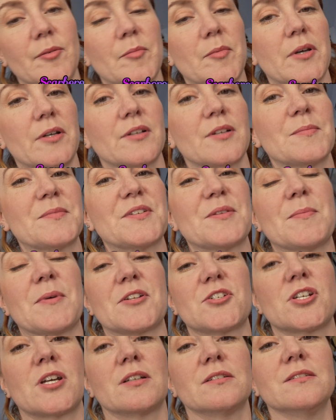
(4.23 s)
and welcome to my
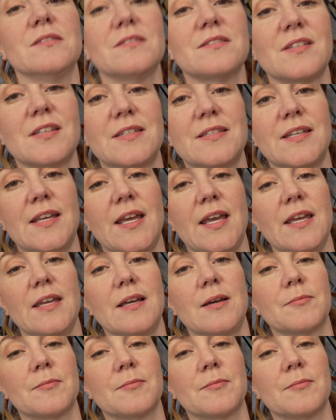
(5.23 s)
channel. Today